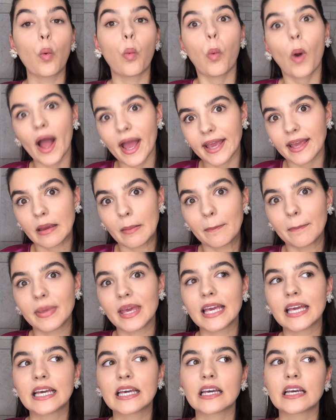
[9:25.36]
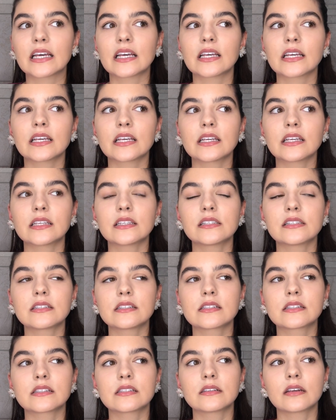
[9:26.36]
Why?
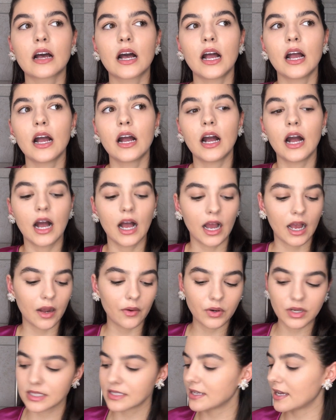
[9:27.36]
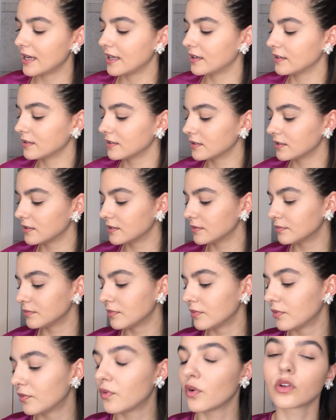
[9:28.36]
Because I was at a
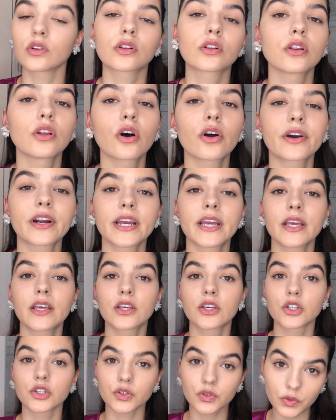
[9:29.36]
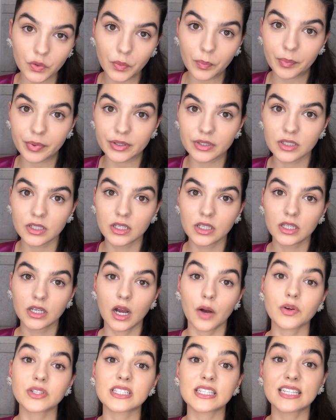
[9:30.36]
folkloric group.
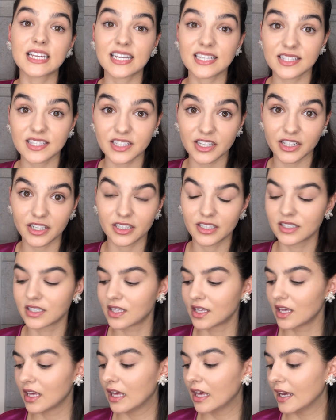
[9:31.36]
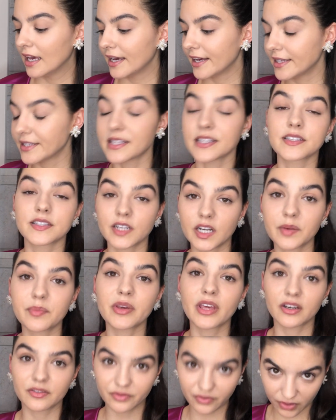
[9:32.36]
I was a dancer at the
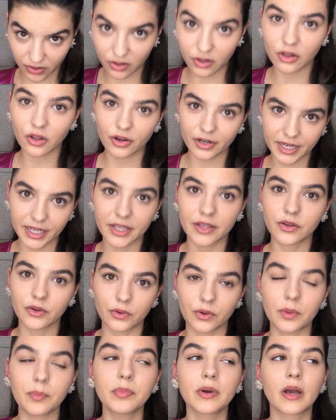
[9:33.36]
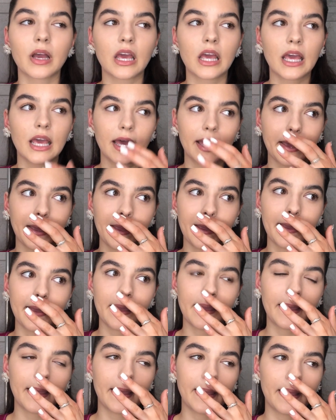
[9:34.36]
Serbian folkloric group,
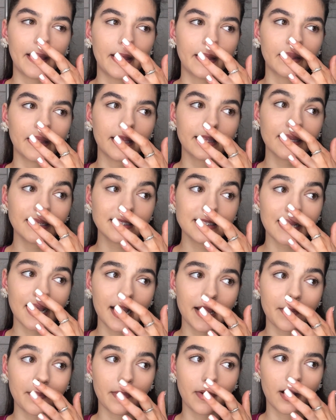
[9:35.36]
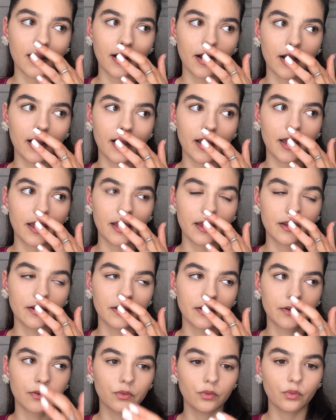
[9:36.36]
and at that time I
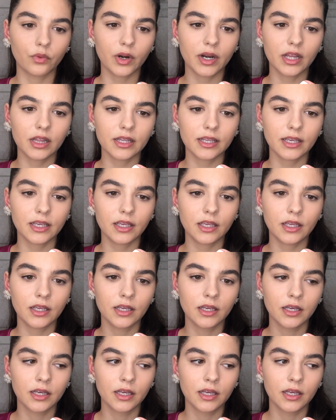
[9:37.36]
really